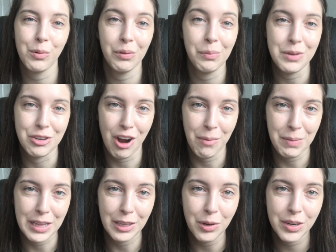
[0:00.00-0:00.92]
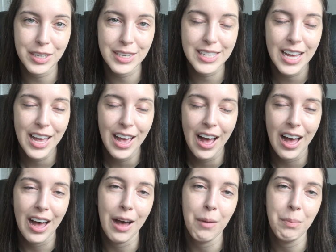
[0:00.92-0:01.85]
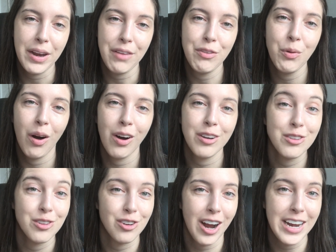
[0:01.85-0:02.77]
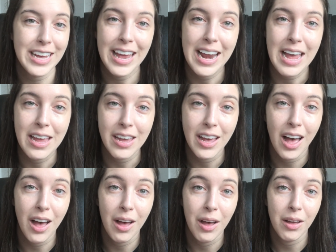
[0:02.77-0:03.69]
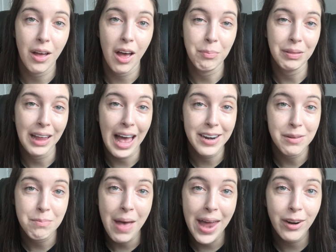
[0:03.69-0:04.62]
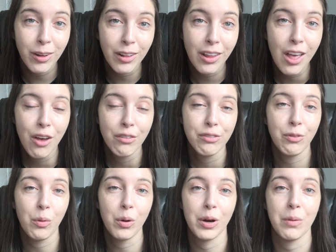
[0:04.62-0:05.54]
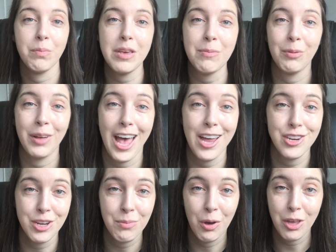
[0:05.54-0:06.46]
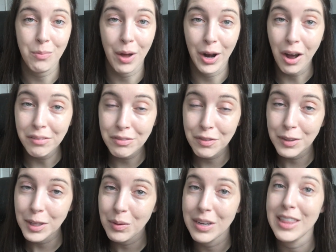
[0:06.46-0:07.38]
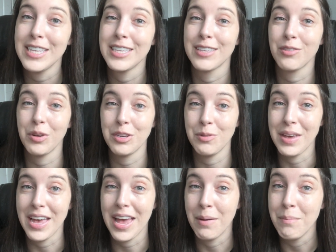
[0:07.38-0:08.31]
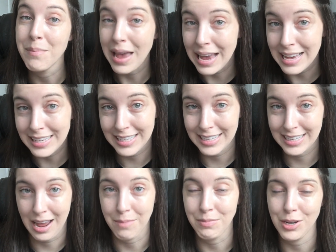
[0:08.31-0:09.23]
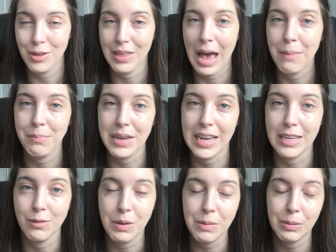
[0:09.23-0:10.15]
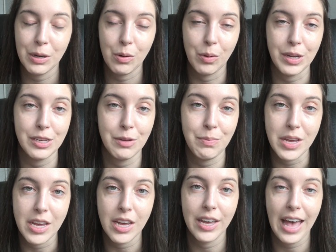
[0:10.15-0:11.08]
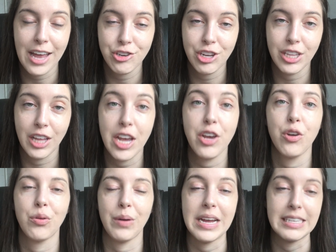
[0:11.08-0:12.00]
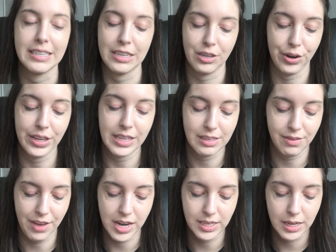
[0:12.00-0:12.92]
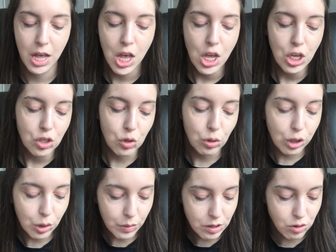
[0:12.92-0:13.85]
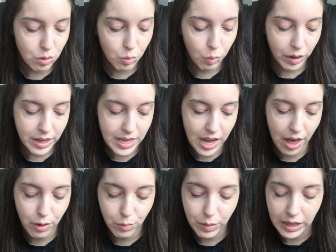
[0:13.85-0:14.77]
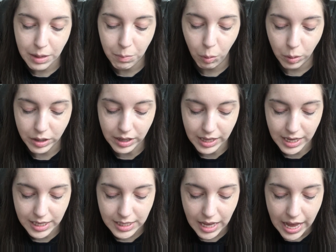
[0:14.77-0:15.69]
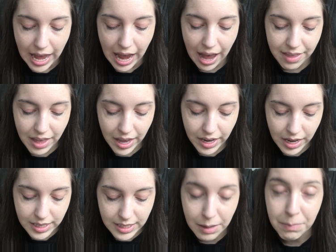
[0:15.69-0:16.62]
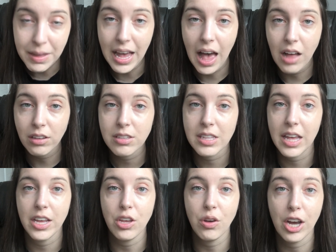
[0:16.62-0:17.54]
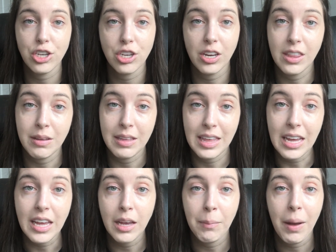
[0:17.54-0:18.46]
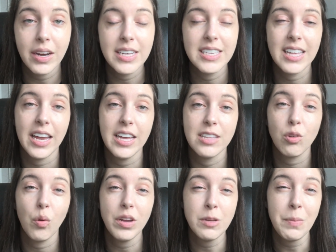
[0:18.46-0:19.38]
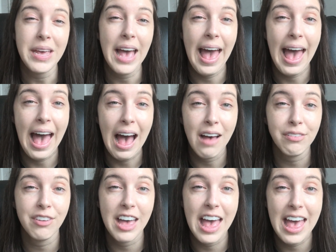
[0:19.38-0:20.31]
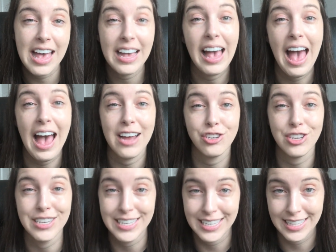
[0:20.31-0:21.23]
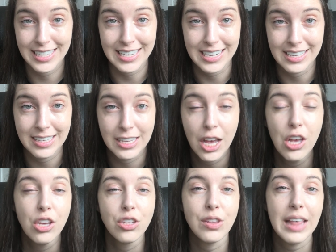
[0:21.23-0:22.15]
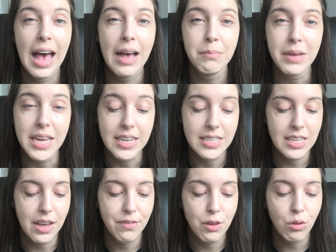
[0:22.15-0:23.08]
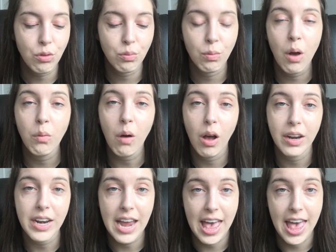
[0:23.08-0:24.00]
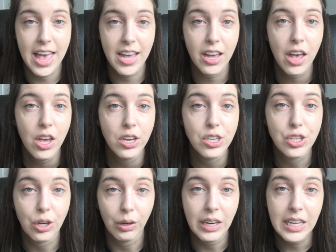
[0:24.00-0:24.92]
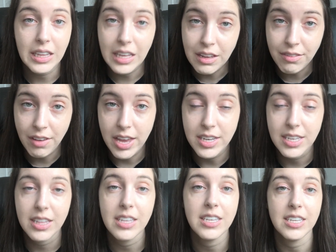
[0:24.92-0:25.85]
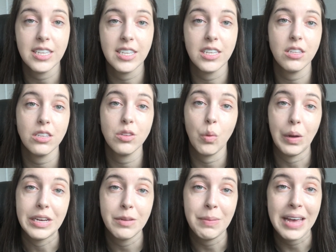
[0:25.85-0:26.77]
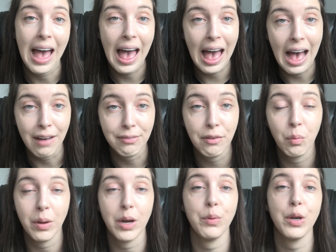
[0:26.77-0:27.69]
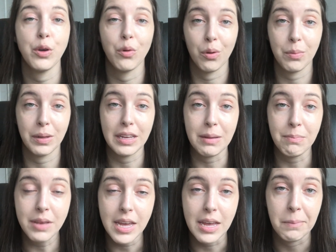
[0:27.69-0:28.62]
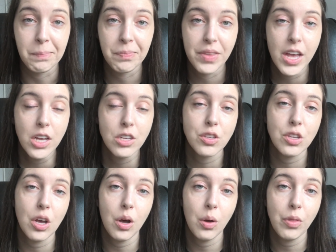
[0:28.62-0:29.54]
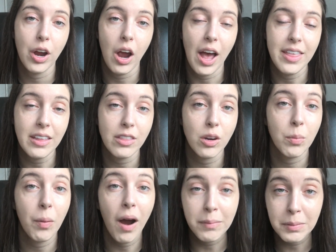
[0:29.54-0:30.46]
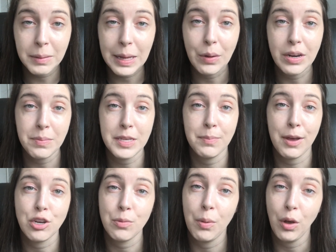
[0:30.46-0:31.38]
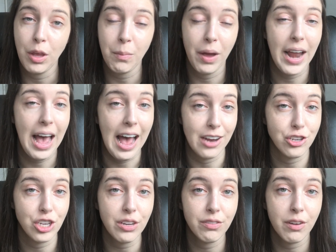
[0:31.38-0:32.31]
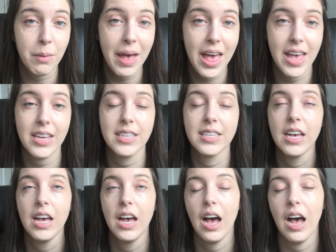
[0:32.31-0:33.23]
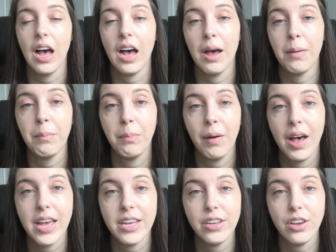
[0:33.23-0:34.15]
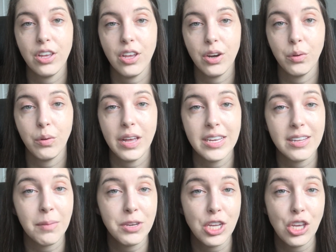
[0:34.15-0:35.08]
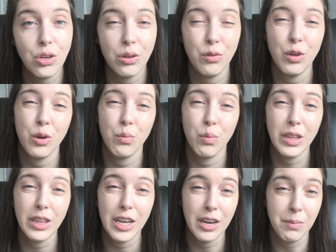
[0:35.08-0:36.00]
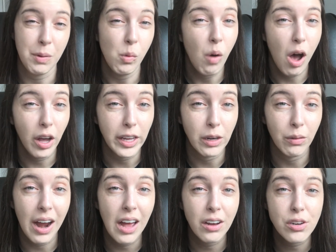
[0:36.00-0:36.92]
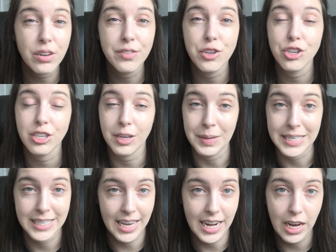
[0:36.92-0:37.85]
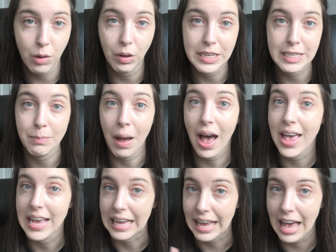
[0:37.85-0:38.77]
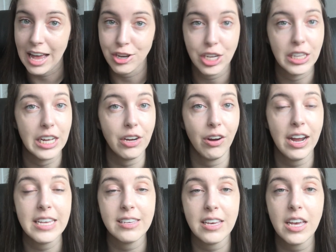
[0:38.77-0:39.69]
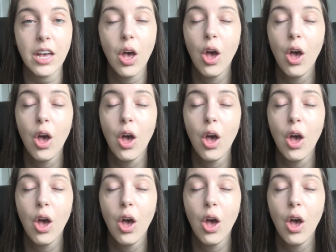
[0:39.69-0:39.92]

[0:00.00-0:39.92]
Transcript: will be dropping lures, but if you are also trying to get a platinum medal for people catching Pokemon off of a lure, this is going to be an amazing time to do that because people are going to be catching like crazy during this event. So lures are one of the other really important things. And then something else that you guys should be thinking about is that it's going to be half egg hatch distance. So that means if you throw on an egg during the event, the distance is going to be half of what it would normally be. So I think there are probably going to be special Pokemon hatching from eggs, but you know, it's up to you if you're really going to be walking around or if you're just going to be sitting in one spot and catching like crazy,